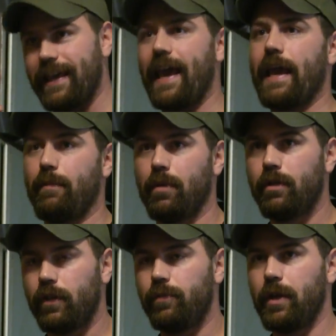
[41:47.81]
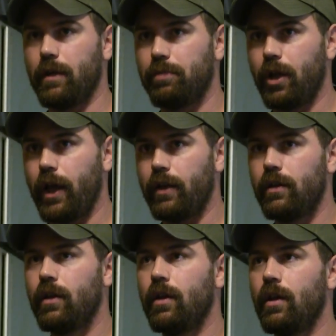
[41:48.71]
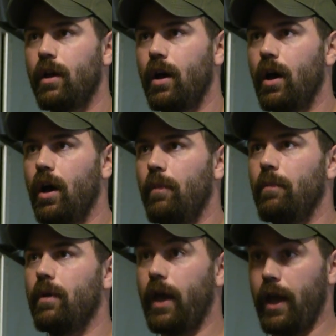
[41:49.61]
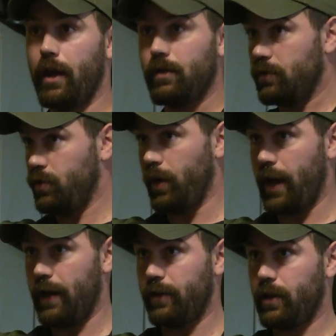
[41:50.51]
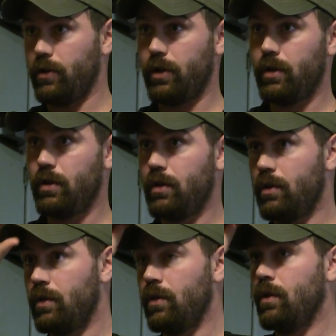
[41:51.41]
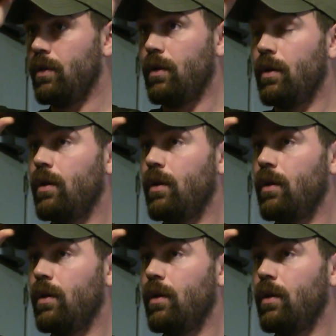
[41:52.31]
game that's being played. Um, and you want to add to that? Go ahead. What is it when you